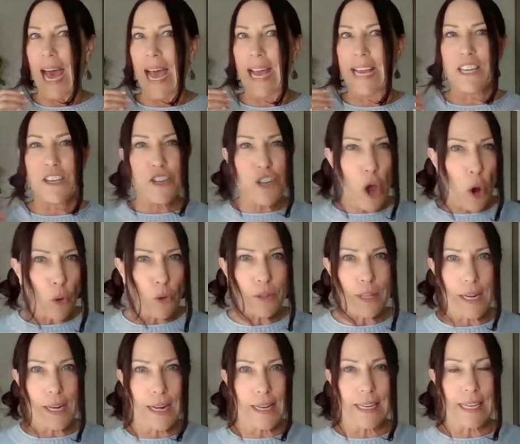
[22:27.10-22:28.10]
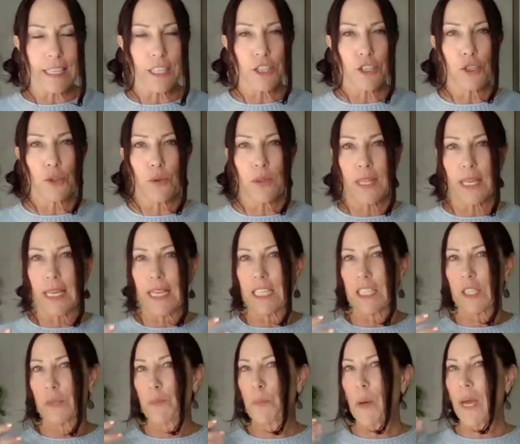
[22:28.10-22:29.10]
I know that I need to do
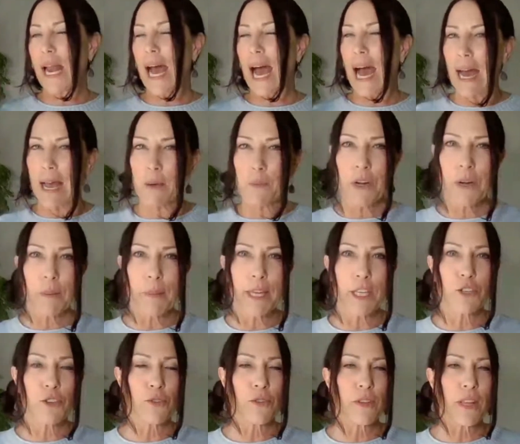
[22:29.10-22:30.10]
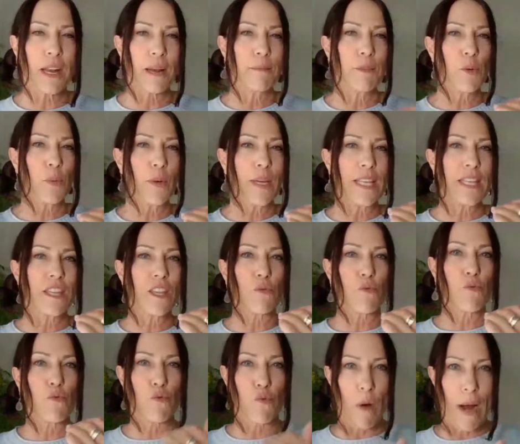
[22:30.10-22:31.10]
things, but I want to make sure that I'm doing
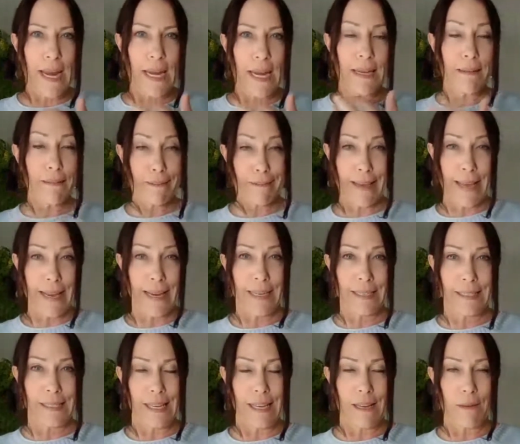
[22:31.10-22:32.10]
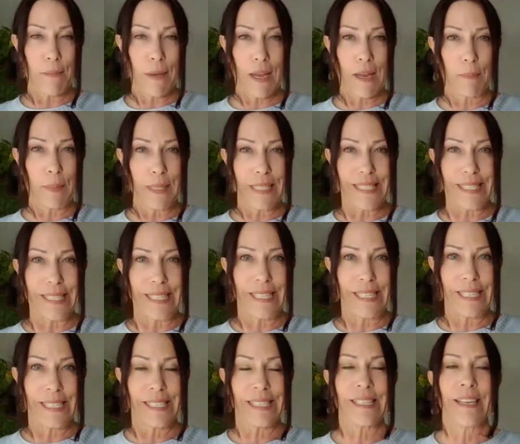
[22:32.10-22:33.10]
the right things in my
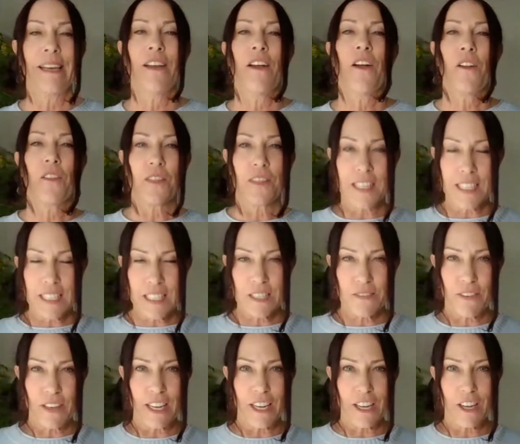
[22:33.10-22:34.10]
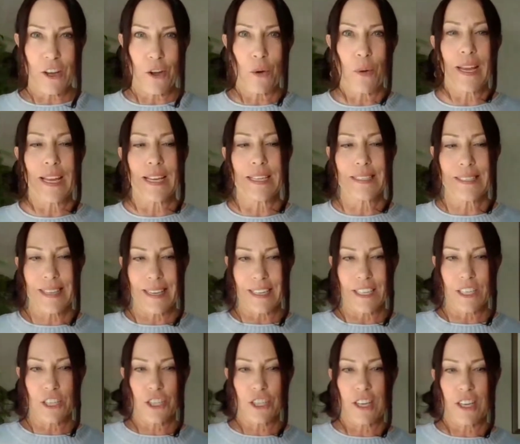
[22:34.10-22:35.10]
business, this video is going
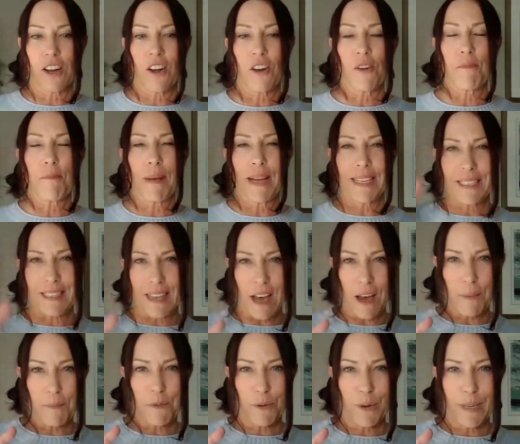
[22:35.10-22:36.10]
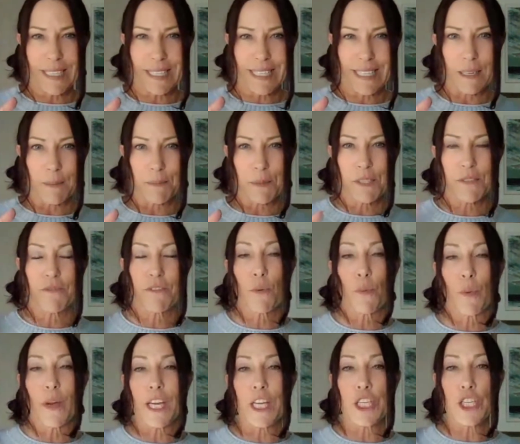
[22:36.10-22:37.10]
to share my top 3 tips for
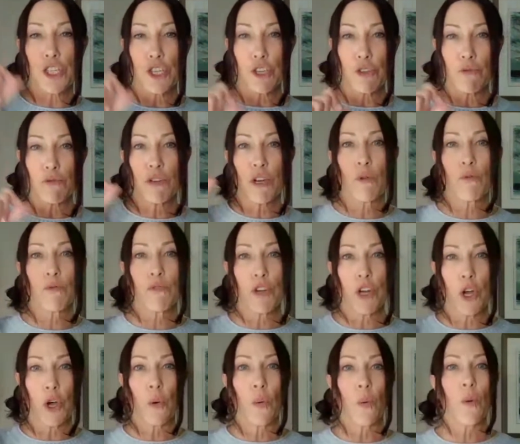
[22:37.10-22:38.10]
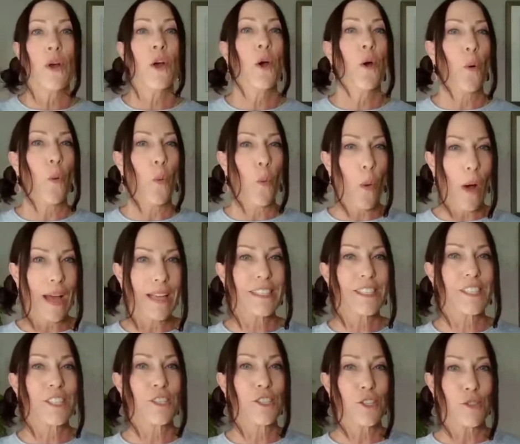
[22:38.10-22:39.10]
when you don't know what
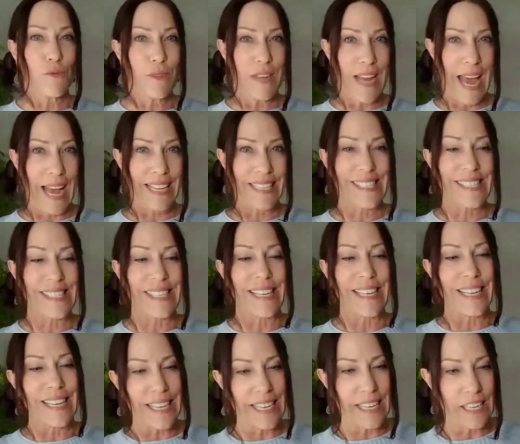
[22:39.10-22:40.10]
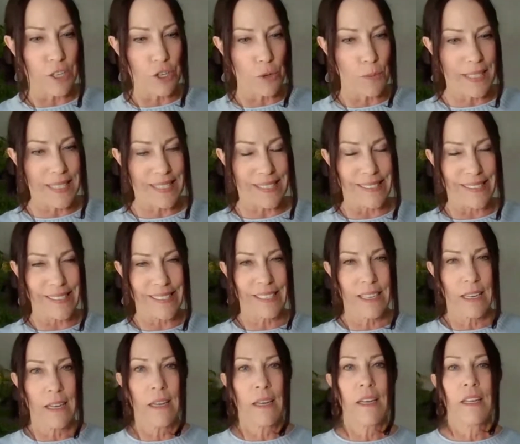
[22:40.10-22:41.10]
to do next in your business.
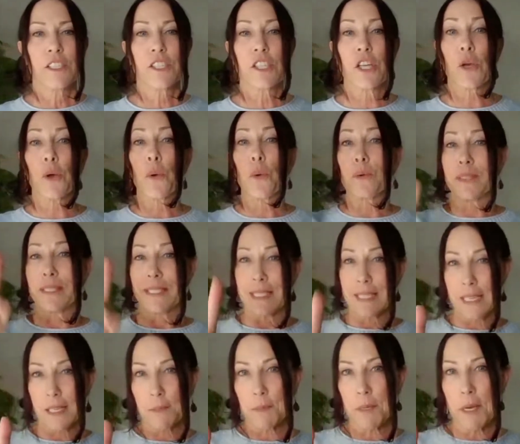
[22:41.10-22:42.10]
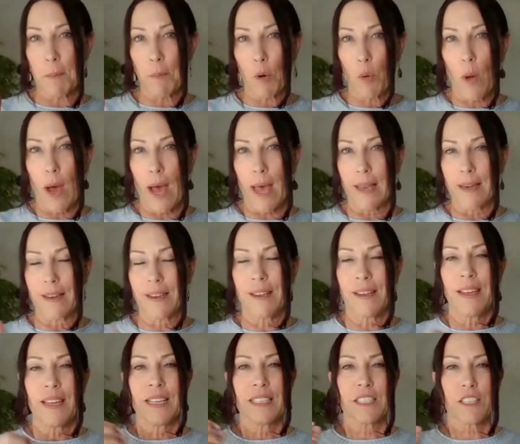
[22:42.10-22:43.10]
So tip number 1,
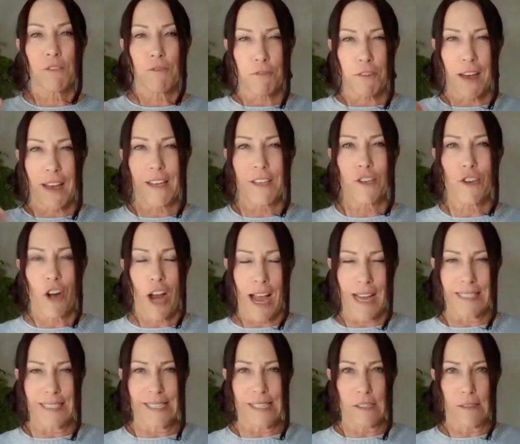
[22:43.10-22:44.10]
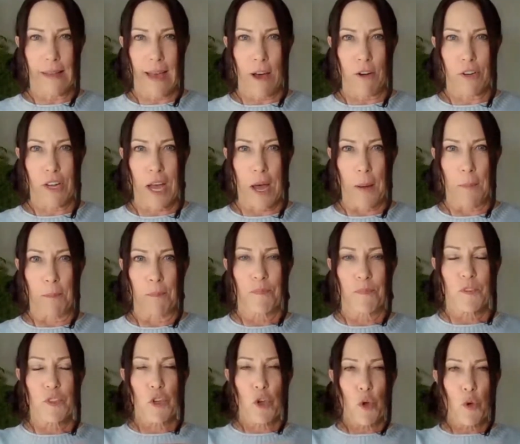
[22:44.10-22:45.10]
define your ideal outcome.
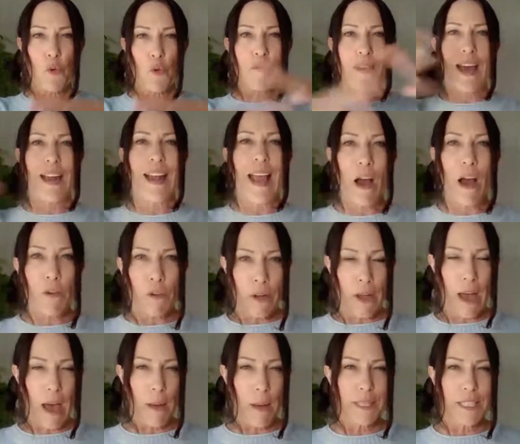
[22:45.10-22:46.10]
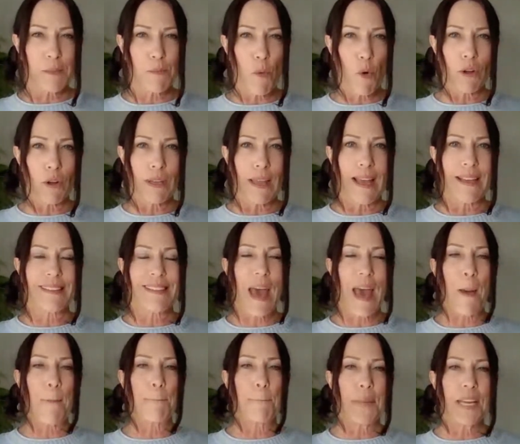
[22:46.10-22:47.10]
So that outcome is more like
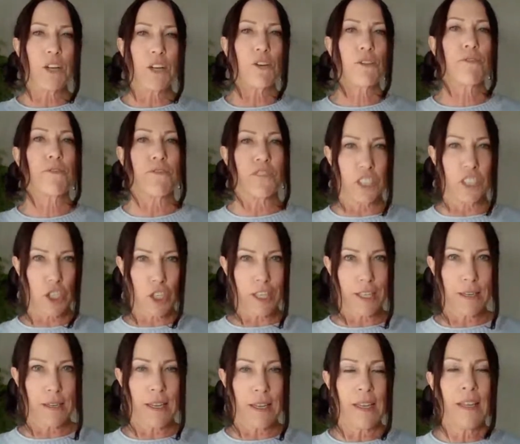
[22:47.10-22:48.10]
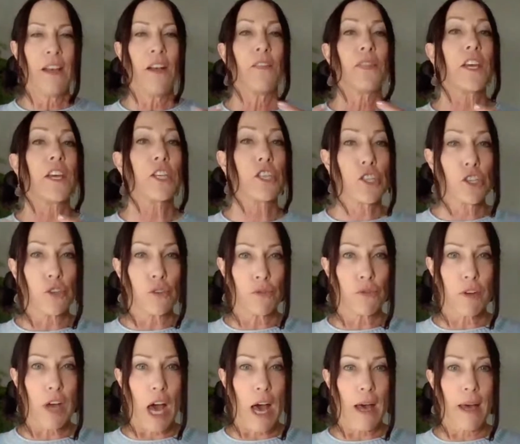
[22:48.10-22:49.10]
that bigger vision that you've
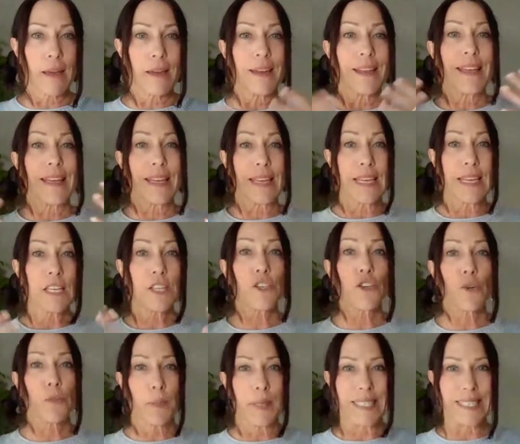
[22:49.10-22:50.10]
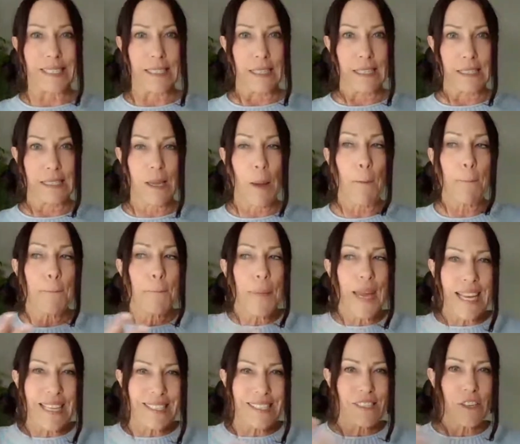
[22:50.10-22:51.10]
got in your business.
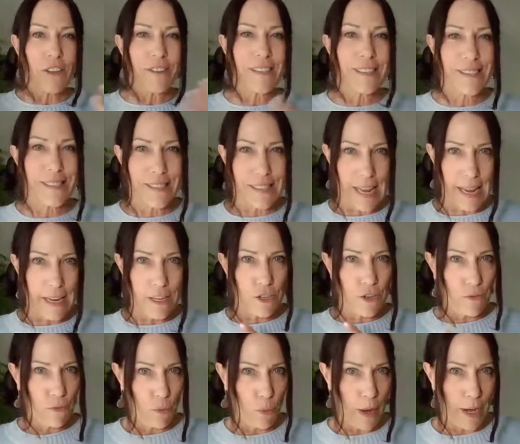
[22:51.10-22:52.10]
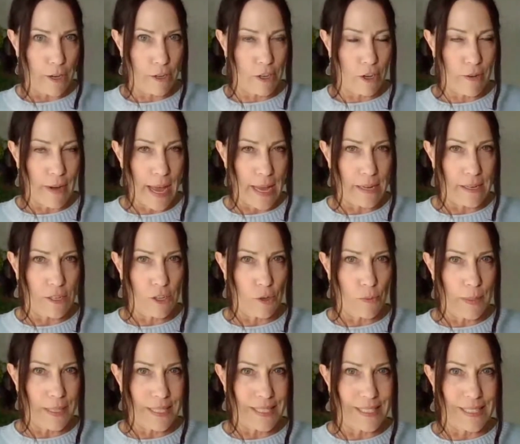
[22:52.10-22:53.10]
Based on the stage of where you're at in your
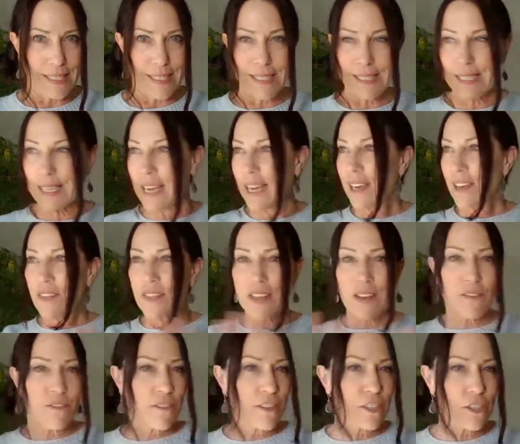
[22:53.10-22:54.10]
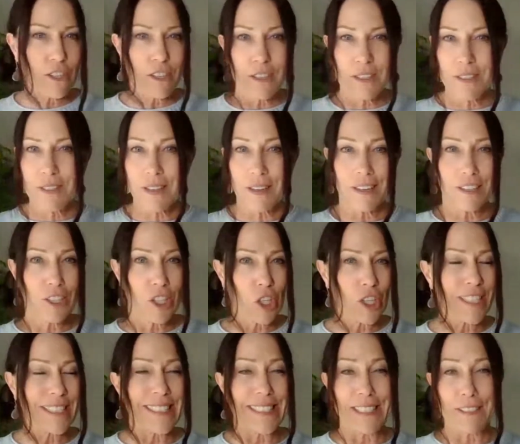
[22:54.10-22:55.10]
business, that vision is going to
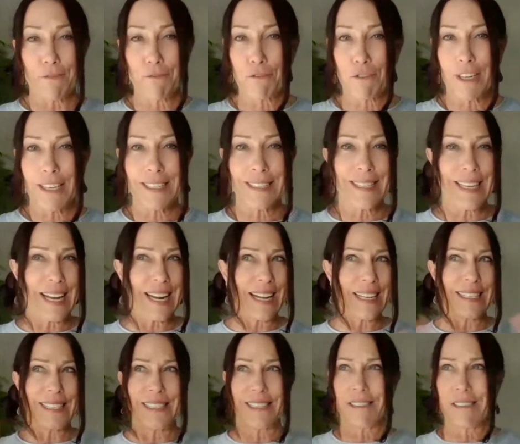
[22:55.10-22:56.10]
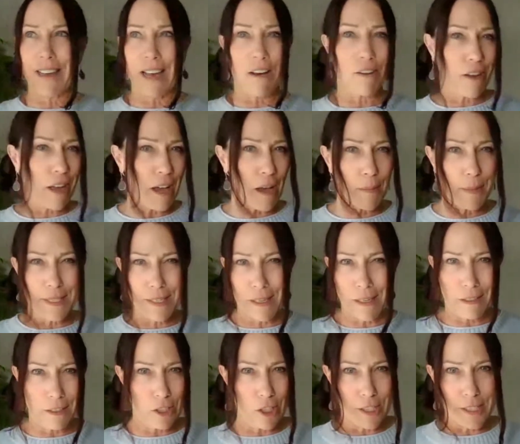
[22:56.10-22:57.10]
look different. That ideal outcome is
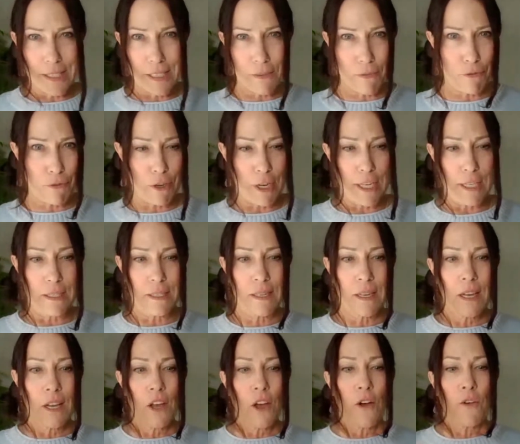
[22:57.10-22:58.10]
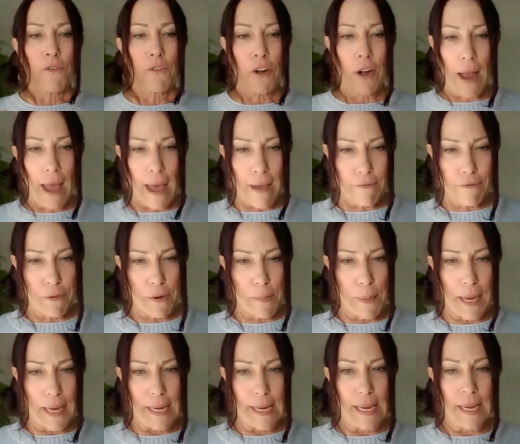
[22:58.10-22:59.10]
going to look different for
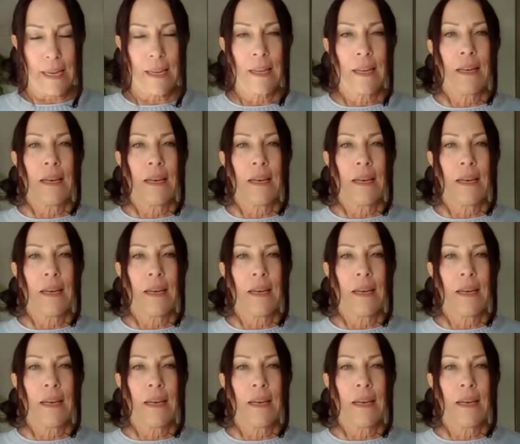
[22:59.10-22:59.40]
everybody.